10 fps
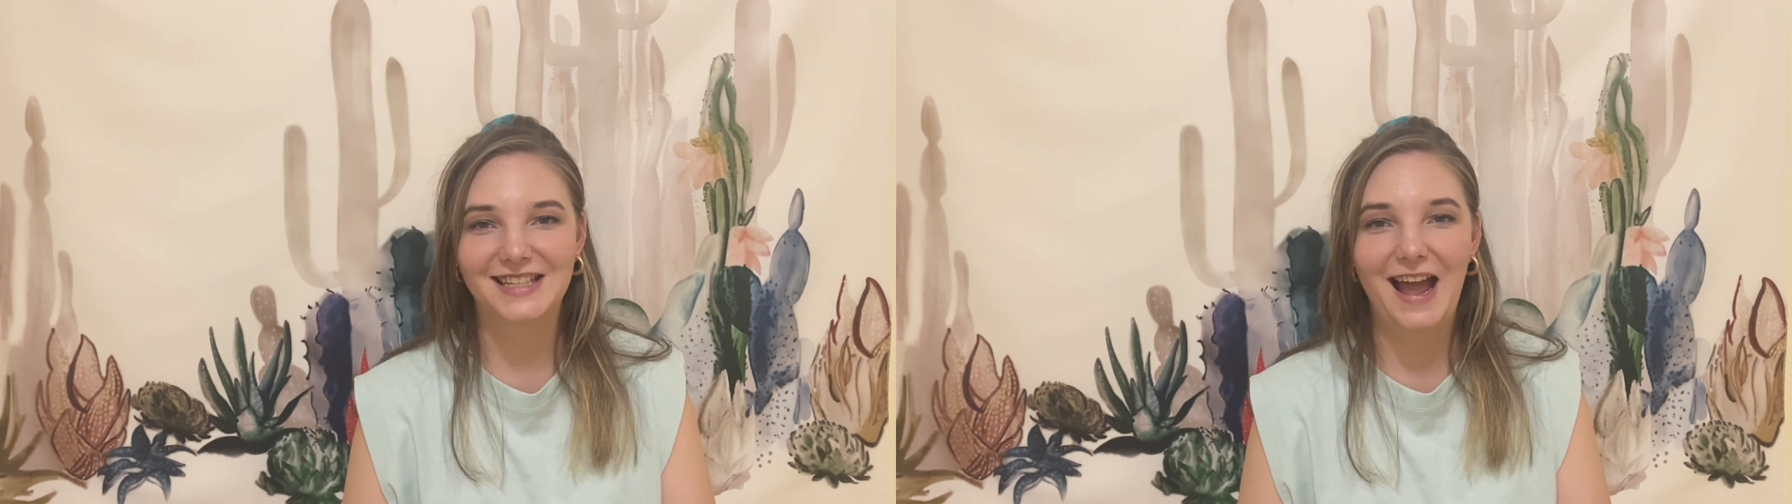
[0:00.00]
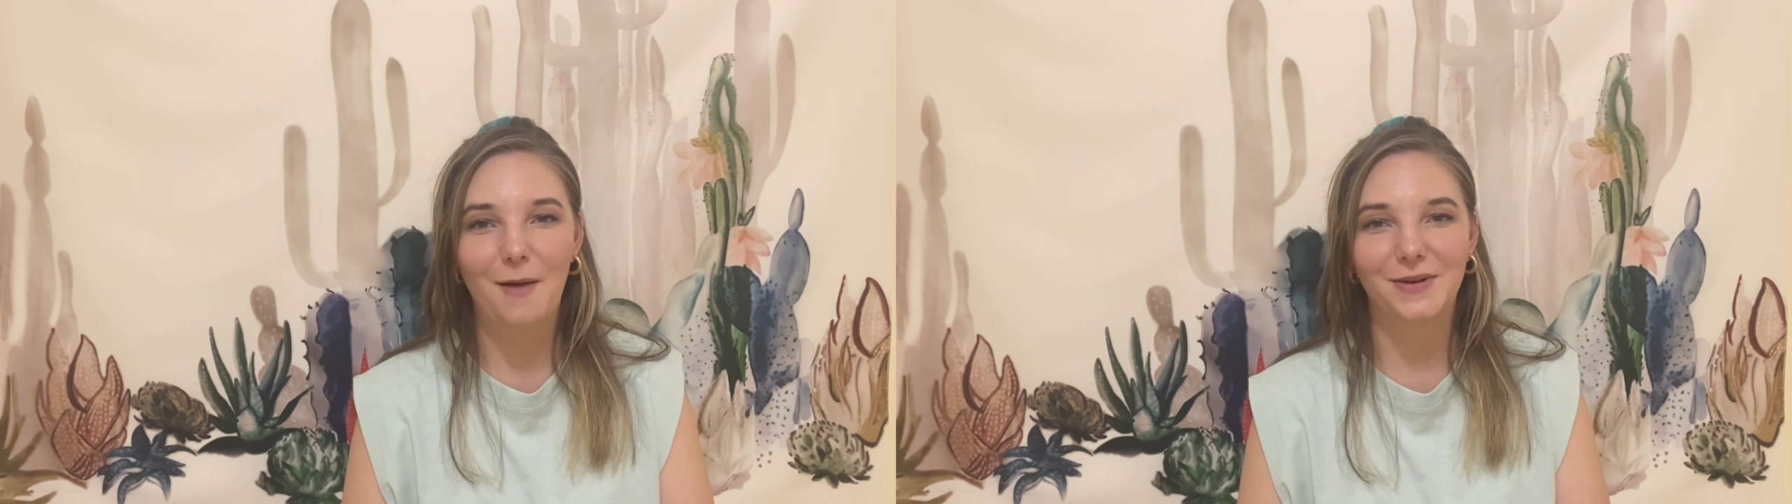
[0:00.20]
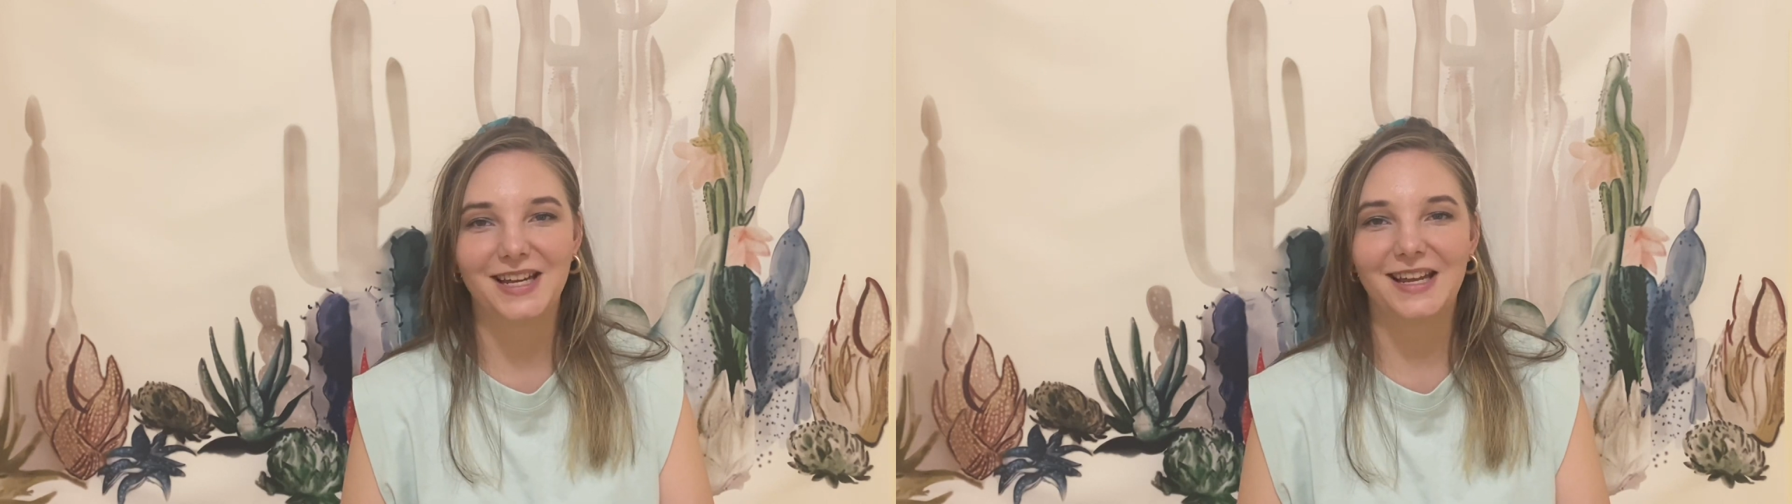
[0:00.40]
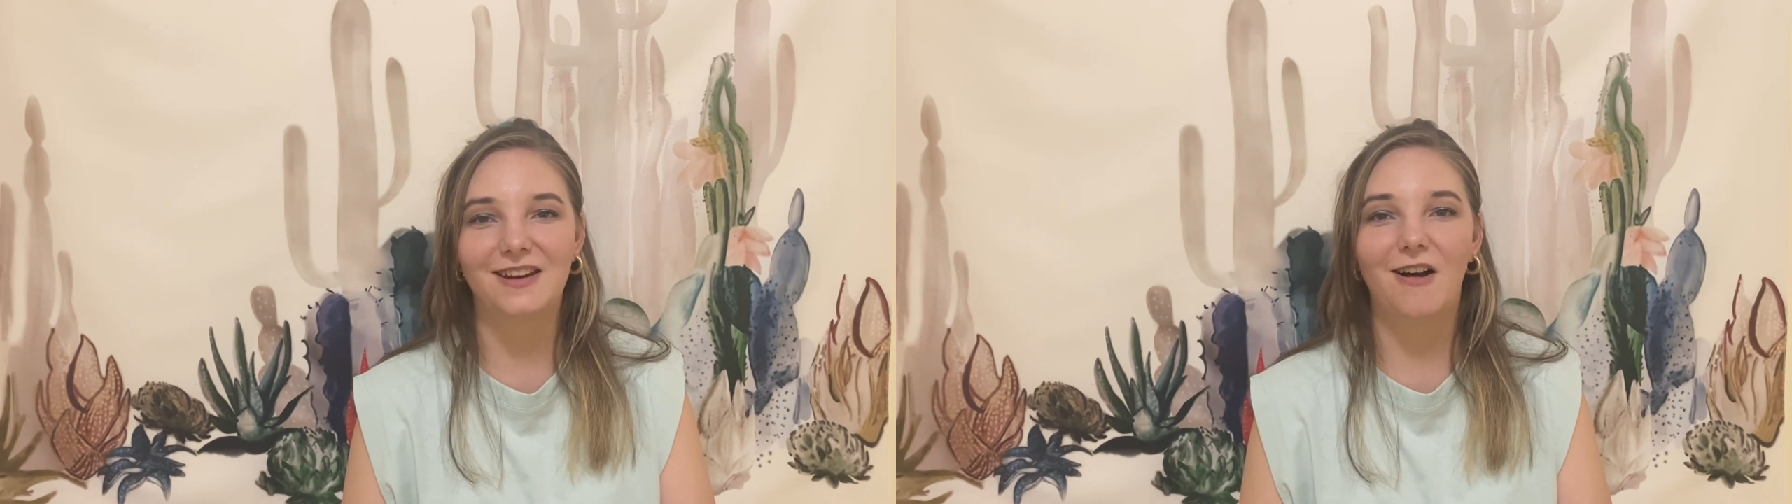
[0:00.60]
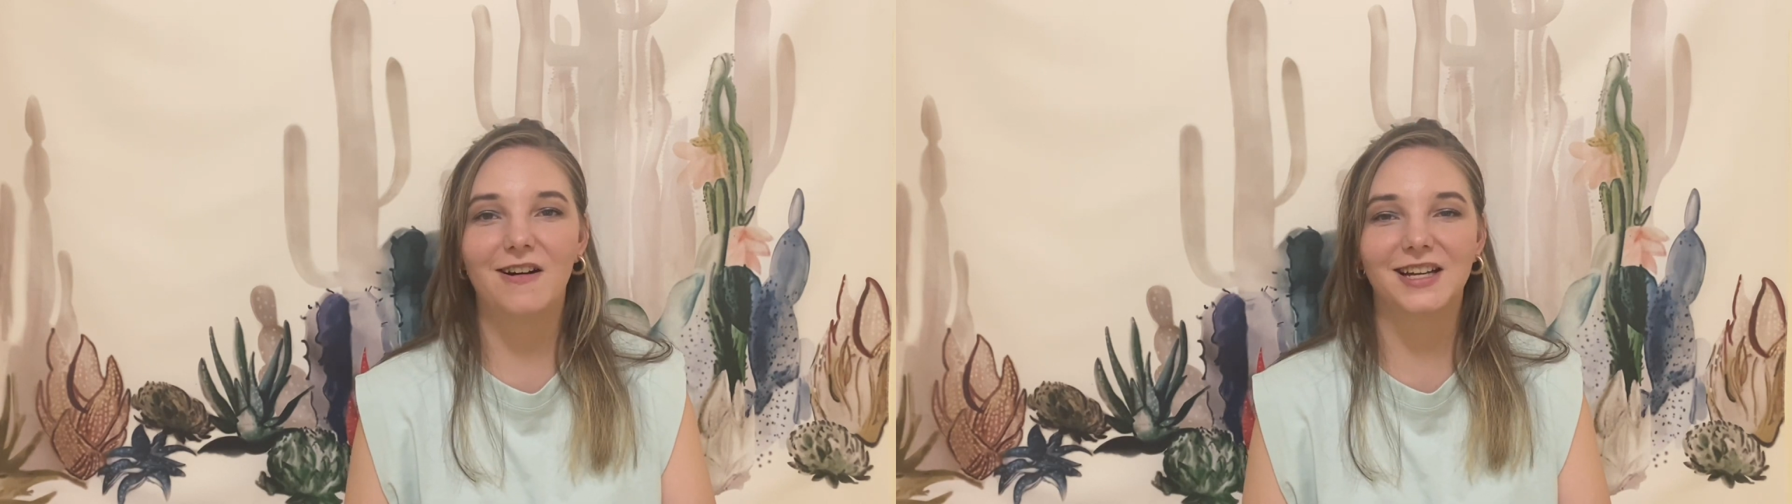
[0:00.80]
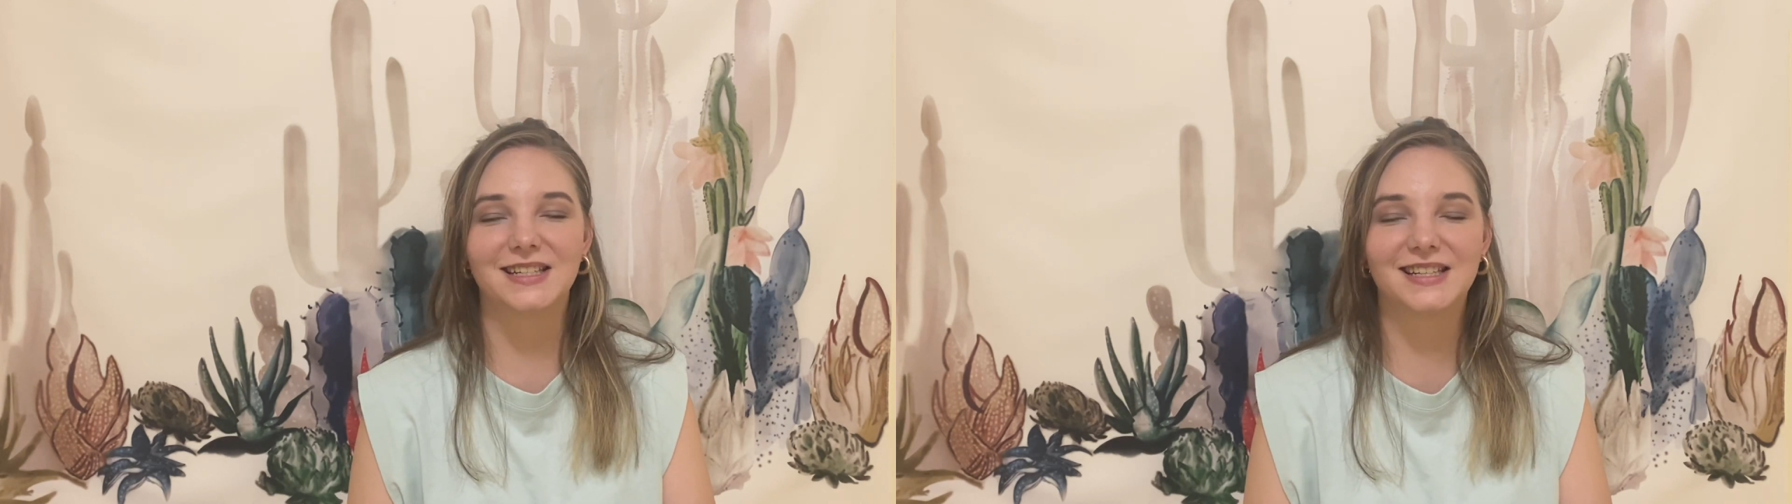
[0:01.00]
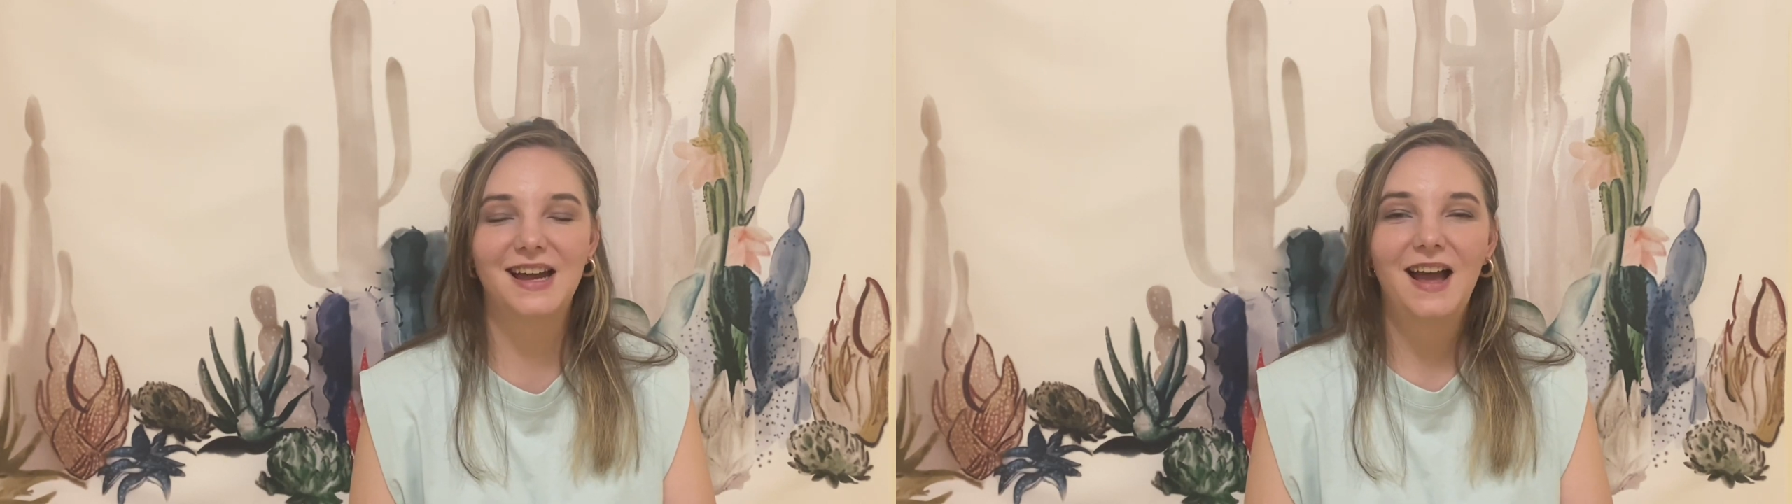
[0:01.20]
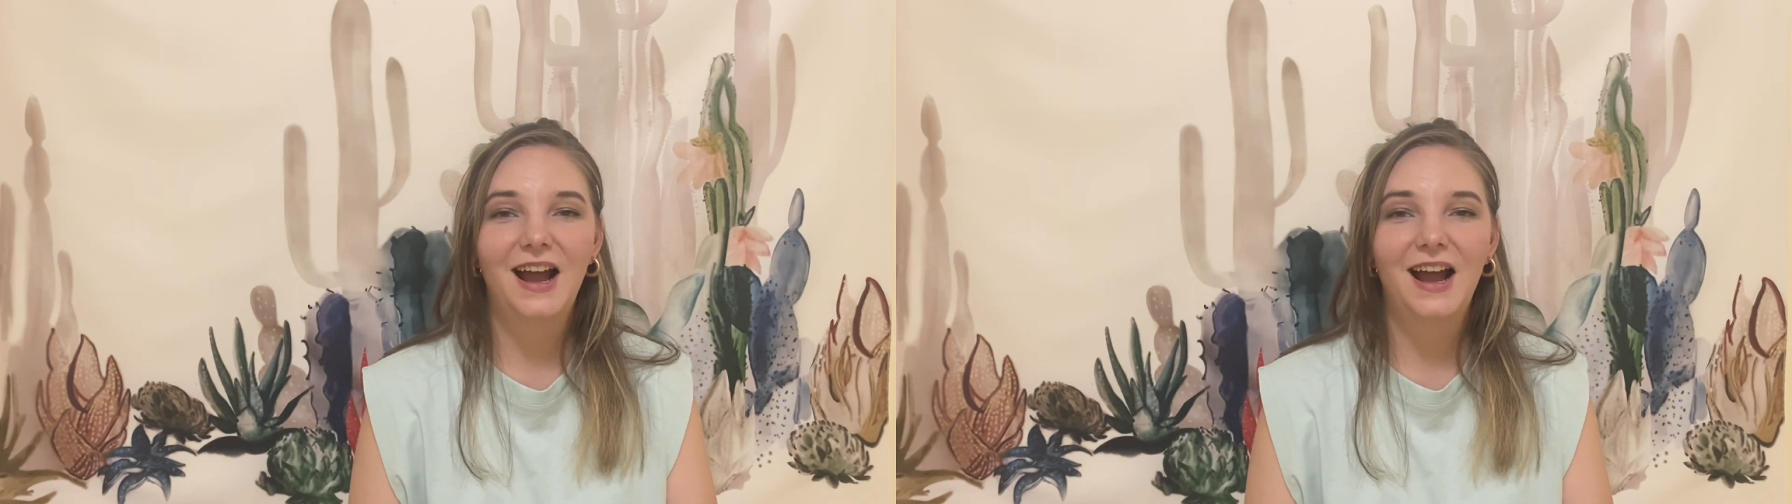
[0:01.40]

happening in August.